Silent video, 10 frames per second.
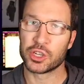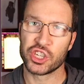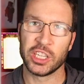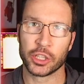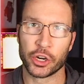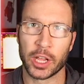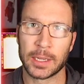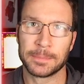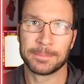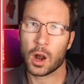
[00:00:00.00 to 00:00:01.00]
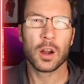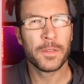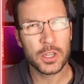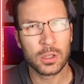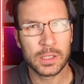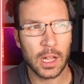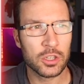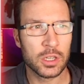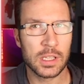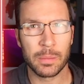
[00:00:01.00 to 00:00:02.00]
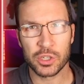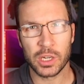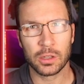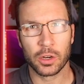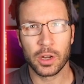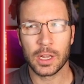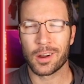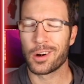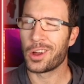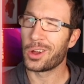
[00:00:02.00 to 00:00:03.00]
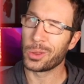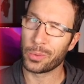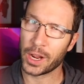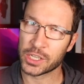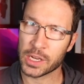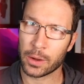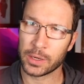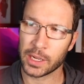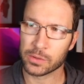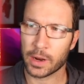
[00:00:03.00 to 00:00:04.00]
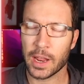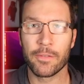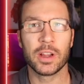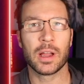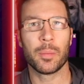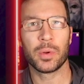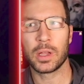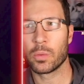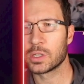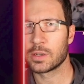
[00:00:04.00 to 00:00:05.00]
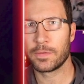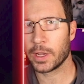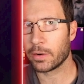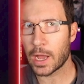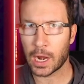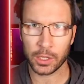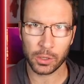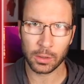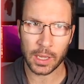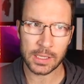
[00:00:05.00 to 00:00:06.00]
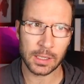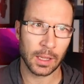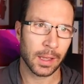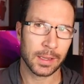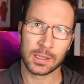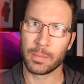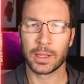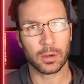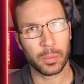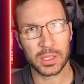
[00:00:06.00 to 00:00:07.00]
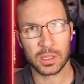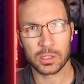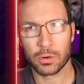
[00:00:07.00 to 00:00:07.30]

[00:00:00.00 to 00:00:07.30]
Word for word: machine learning. Artificial intelligence and machine learning are all the rage nowadays, right? Every company wants to figure out how to utilize it to make their business